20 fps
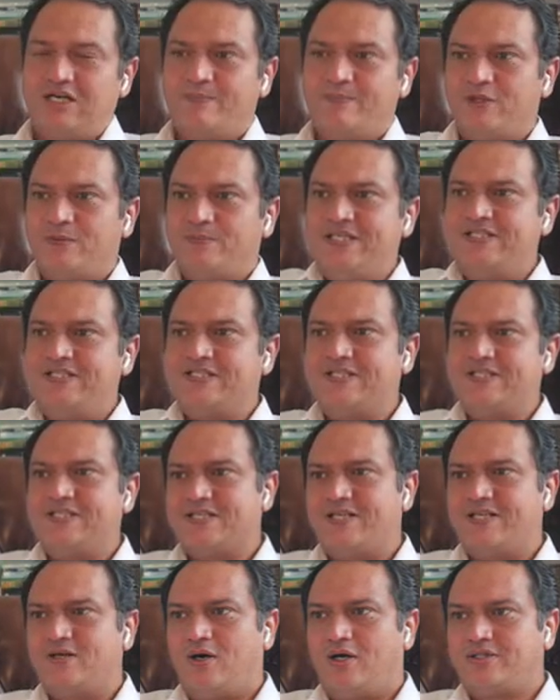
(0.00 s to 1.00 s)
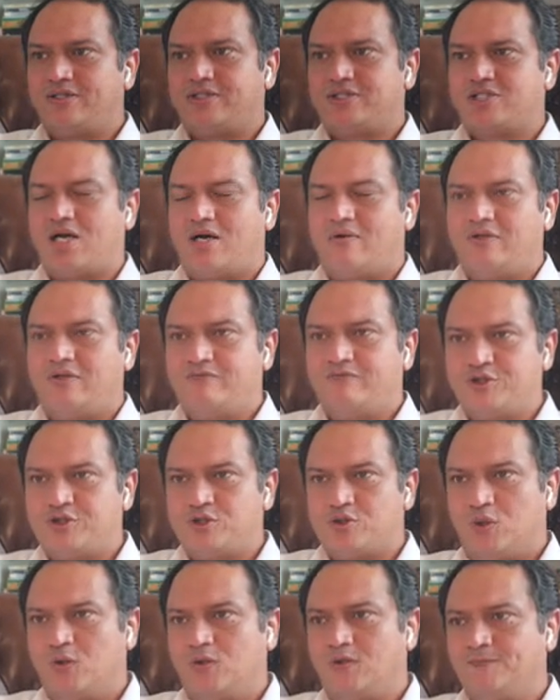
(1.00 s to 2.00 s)
pieces and caused a shower of a
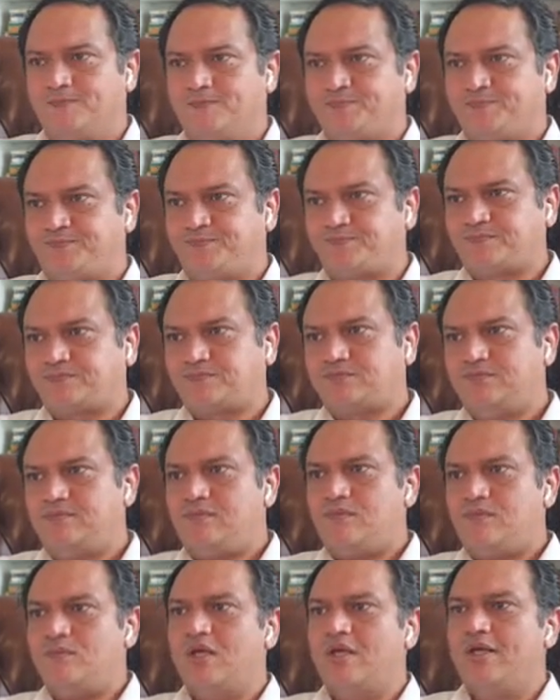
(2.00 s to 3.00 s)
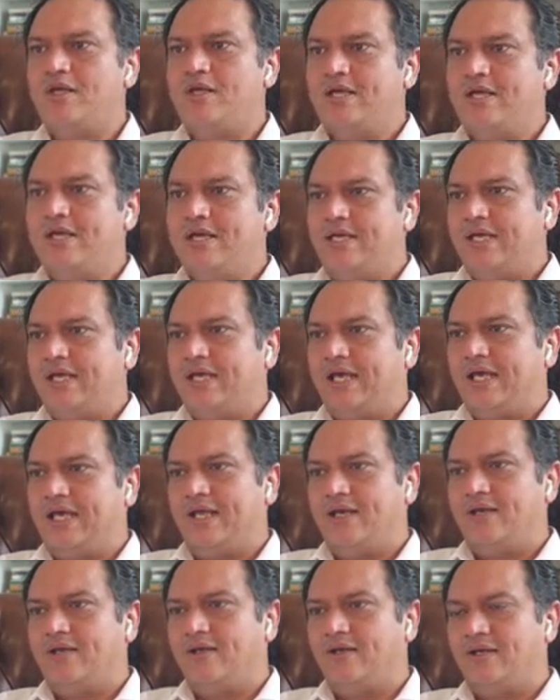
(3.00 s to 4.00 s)
stroke.
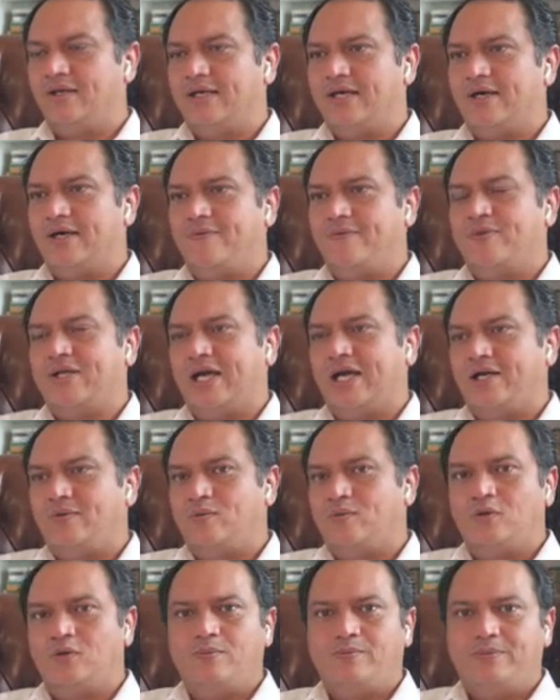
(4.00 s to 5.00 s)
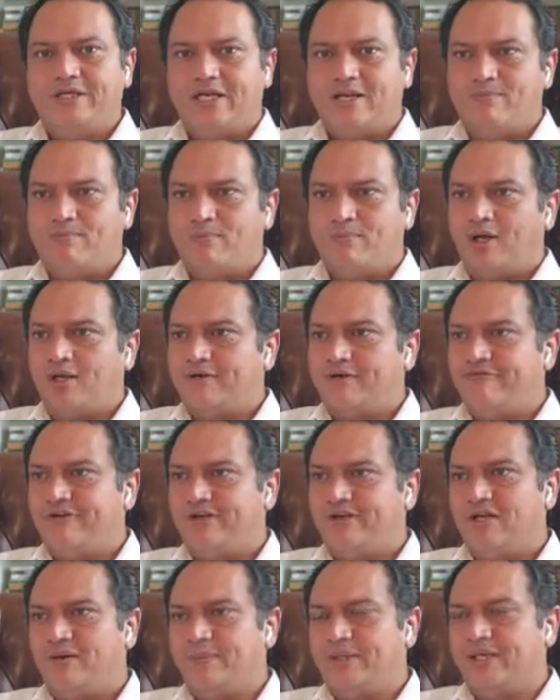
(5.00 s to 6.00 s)
And that will be an embolic phenomena.